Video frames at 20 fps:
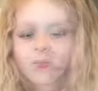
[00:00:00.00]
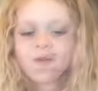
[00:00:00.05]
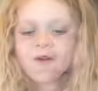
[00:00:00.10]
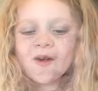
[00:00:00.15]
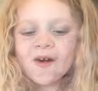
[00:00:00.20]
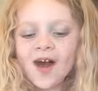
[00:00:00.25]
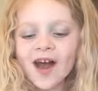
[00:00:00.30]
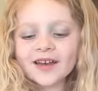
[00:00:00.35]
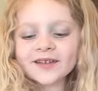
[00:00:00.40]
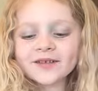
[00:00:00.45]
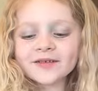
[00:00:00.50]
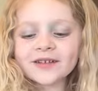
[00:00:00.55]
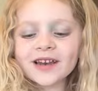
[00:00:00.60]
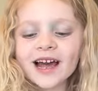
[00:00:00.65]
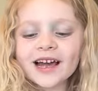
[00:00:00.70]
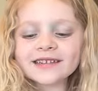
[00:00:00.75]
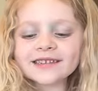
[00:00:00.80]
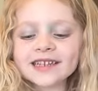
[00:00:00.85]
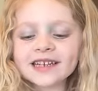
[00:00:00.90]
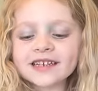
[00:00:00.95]
Alright, when
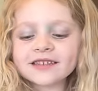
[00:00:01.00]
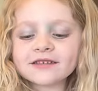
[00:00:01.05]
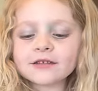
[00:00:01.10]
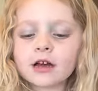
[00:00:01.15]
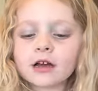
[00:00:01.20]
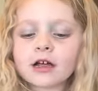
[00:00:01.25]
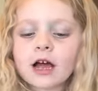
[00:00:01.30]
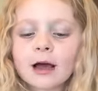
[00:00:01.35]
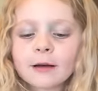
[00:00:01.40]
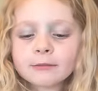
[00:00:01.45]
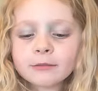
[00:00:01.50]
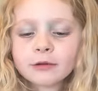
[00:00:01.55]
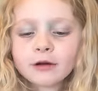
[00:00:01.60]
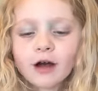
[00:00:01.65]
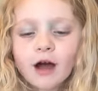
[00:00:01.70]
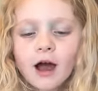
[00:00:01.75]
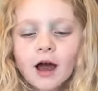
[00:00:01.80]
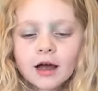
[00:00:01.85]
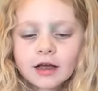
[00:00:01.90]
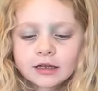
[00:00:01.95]
I see that, I'll be
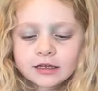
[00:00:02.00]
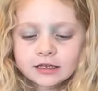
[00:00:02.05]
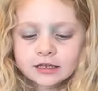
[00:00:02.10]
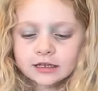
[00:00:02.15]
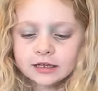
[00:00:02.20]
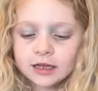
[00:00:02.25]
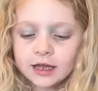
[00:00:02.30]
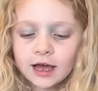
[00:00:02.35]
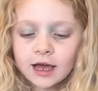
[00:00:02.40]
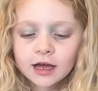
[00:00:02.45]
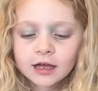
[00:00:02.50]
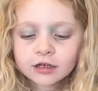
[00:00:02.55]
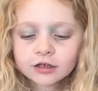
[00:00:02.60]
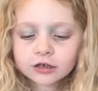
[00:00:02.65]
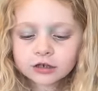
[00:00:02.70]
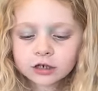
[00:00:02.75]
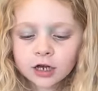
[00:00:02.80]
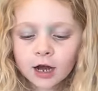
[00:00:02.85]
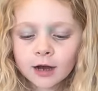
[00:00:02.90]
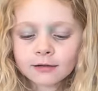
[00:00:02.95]
like,
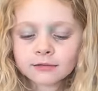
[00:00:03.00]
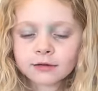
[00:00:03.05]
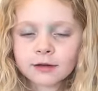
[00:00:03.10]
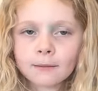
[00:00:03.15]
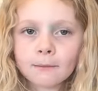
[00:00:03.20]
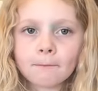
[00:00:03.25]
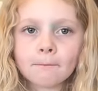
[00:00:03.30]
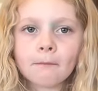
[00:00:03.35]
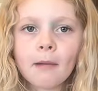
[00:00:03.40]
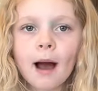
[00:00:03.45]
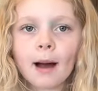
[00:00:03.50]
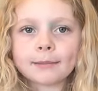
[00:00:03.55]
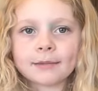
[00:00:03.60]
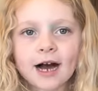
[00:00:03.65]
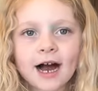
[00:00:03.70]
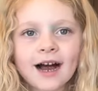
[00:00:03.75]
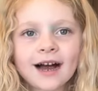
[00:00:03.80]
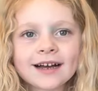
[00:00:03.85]
you come to Mama.